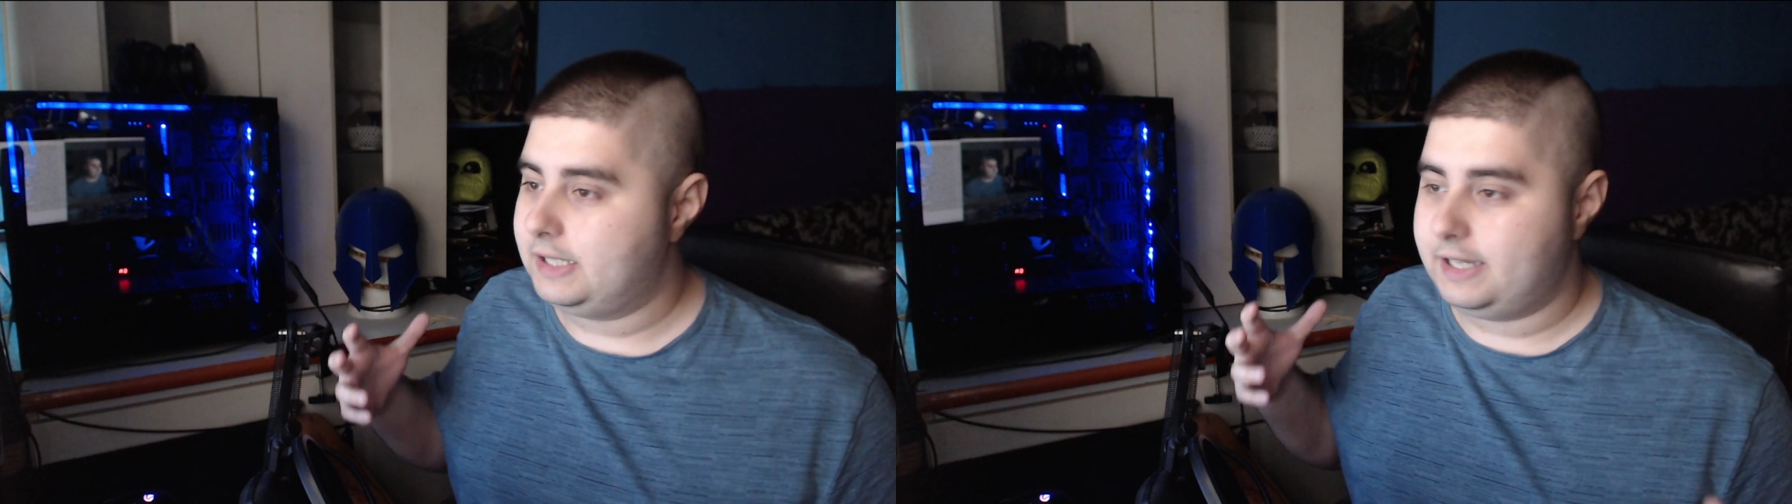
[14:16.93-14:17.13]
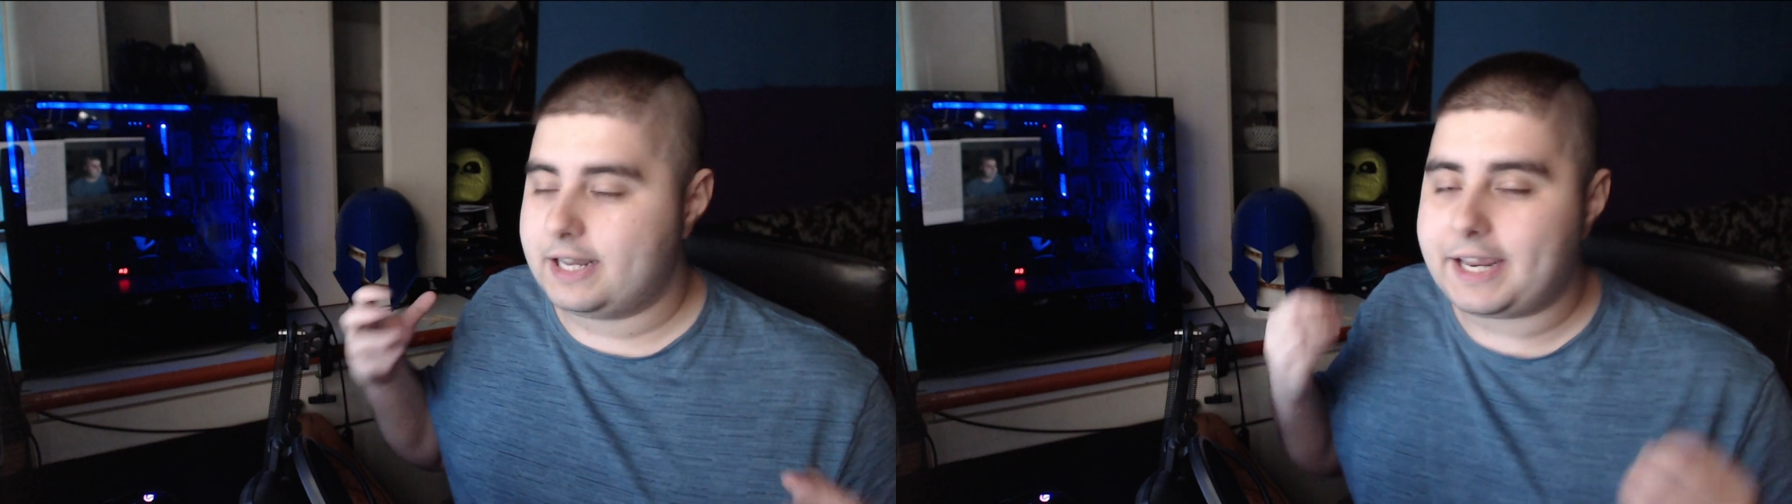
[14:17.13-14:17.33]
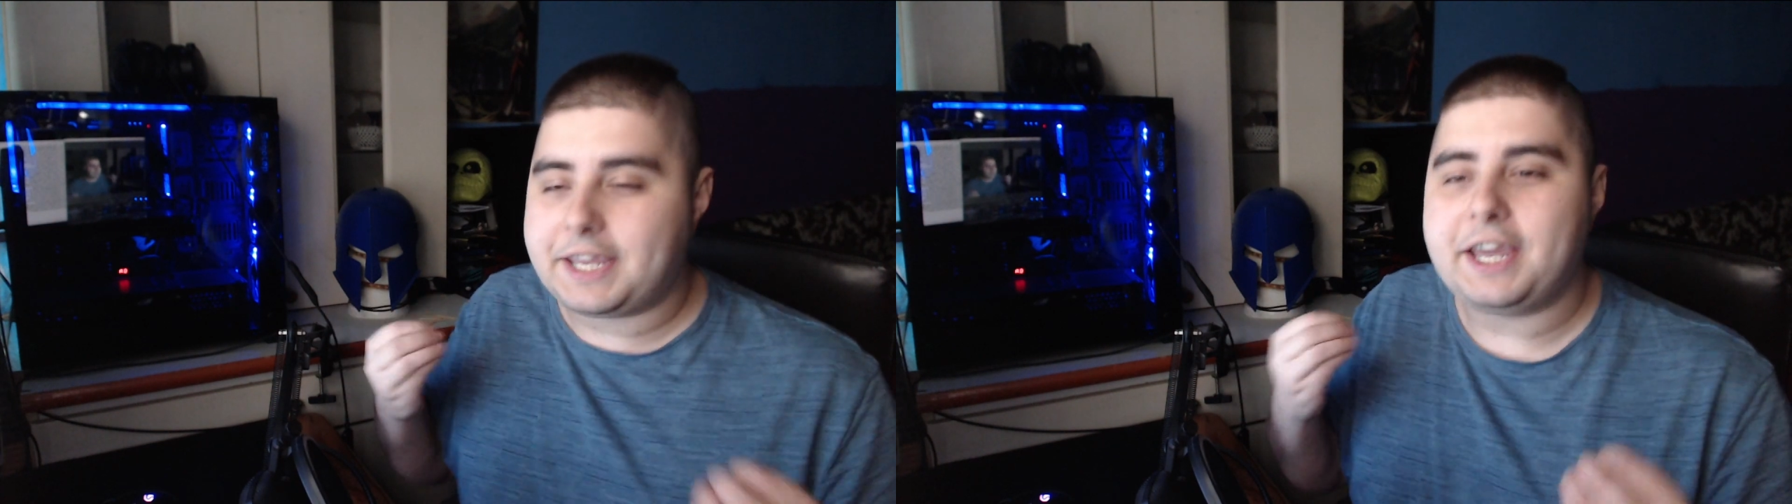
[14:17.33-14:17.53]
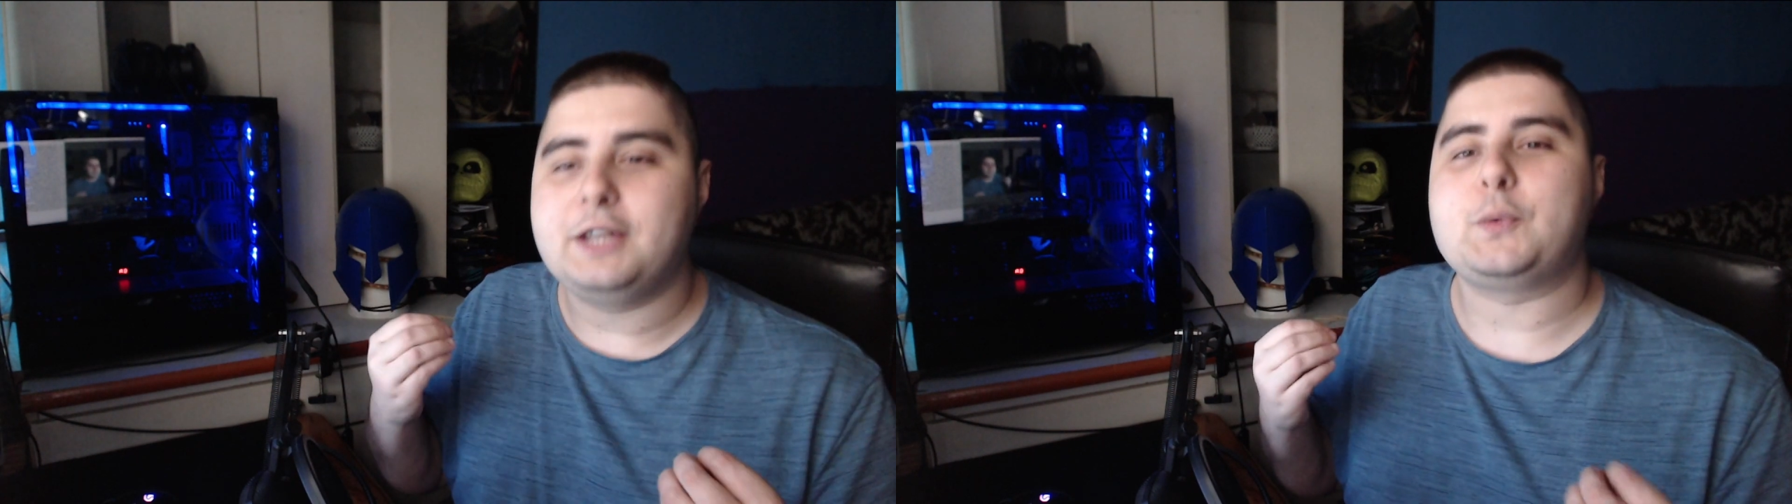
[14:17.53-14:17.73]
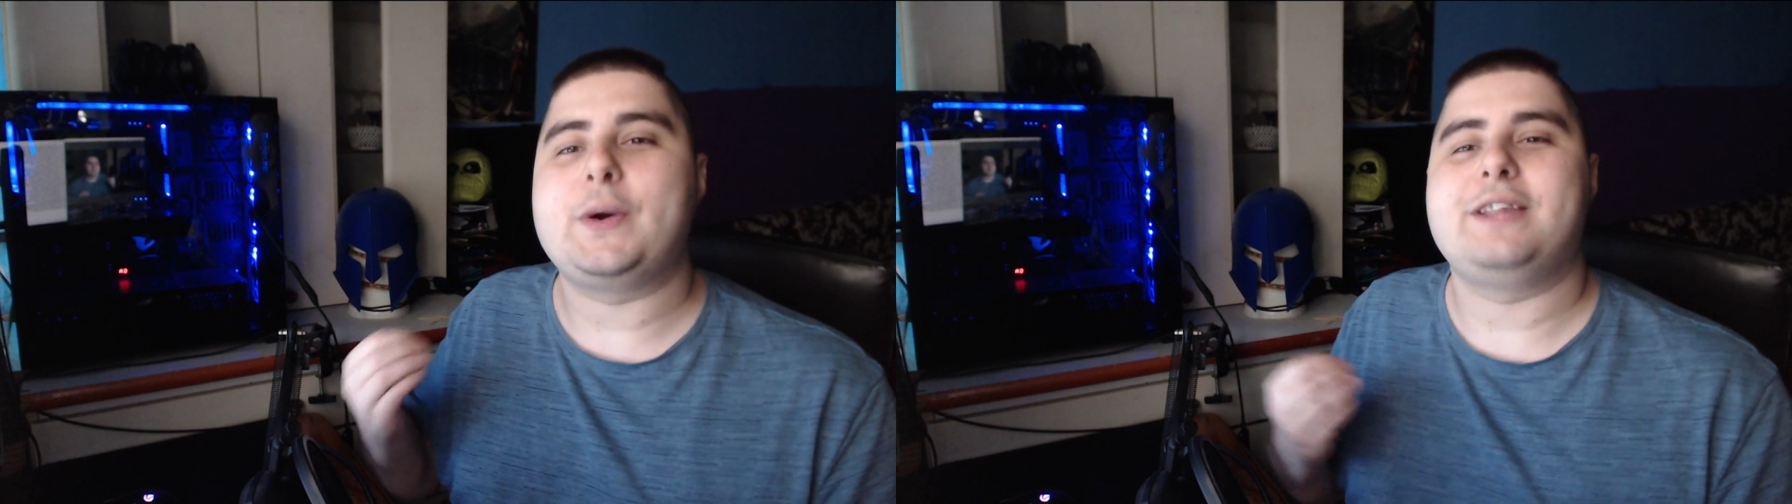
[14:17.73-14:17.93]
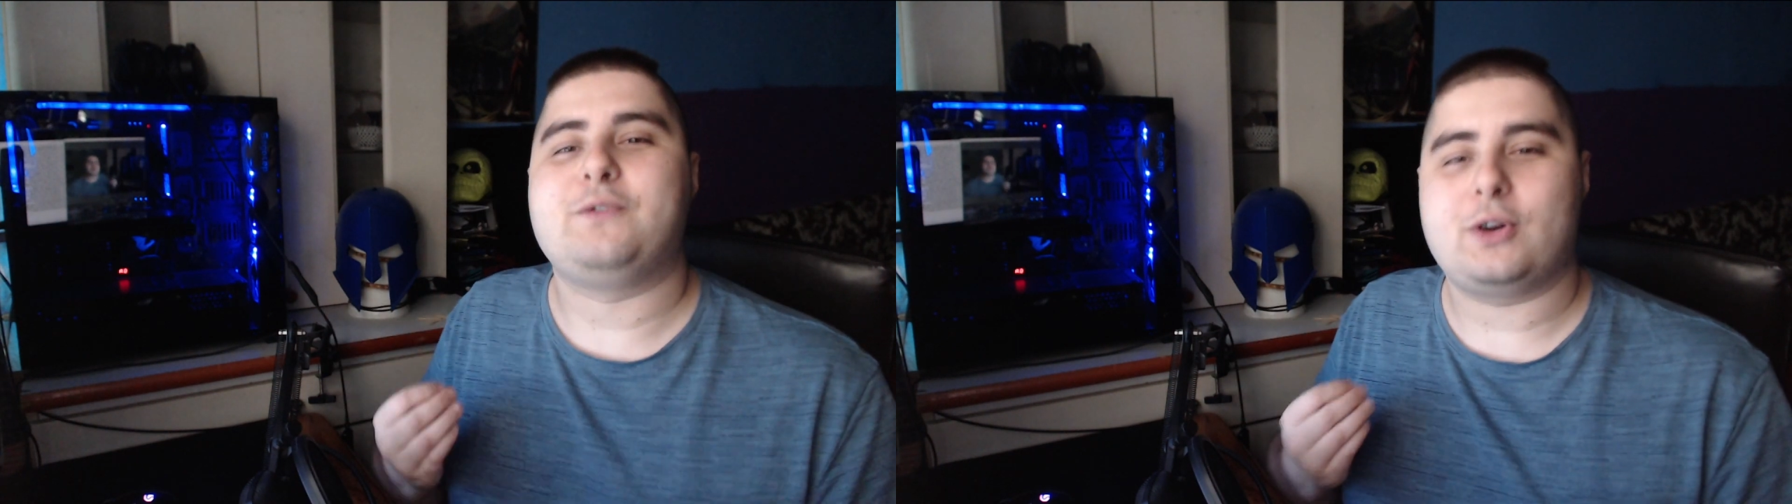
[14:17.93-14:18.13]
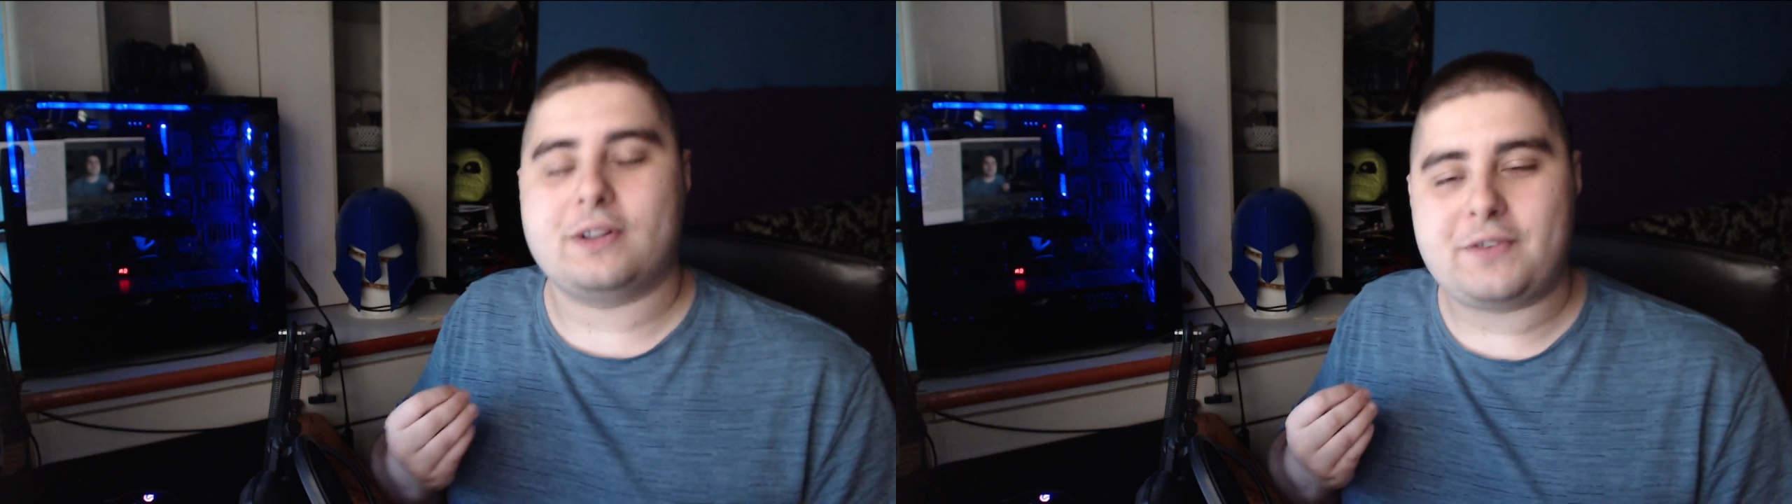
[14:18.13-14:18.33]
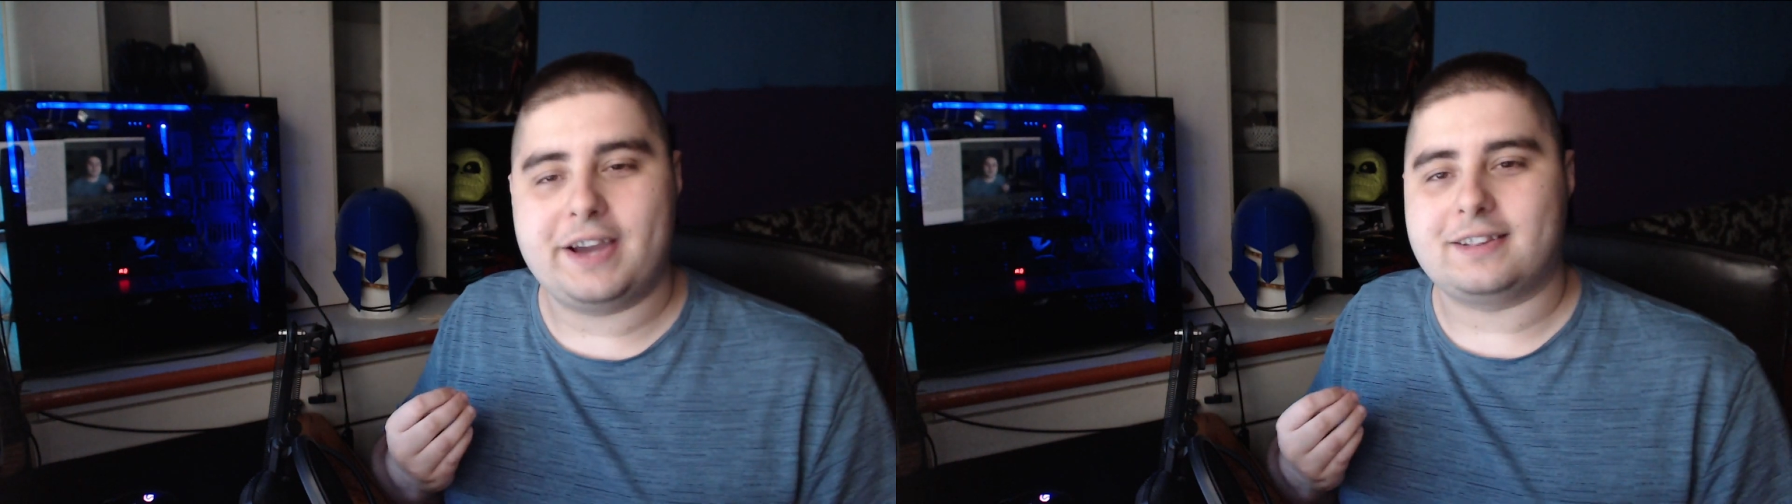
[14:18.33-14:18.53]
And I can't wait for
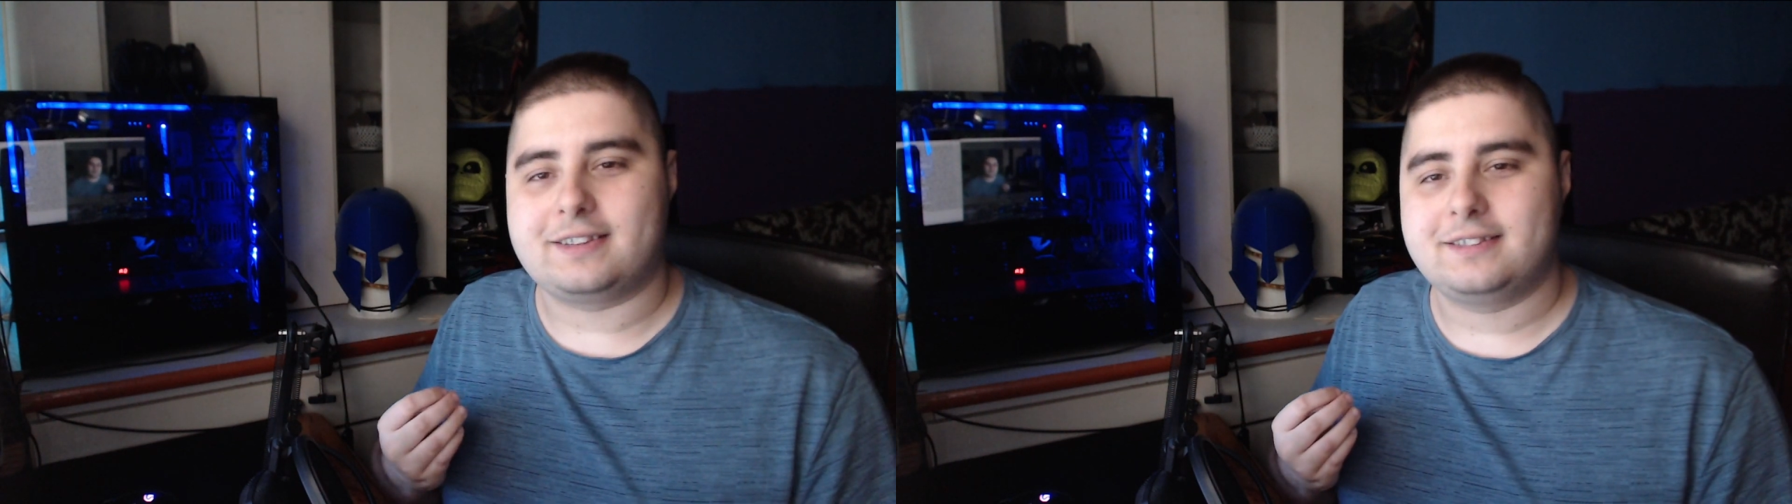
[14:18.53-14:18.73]
the fight.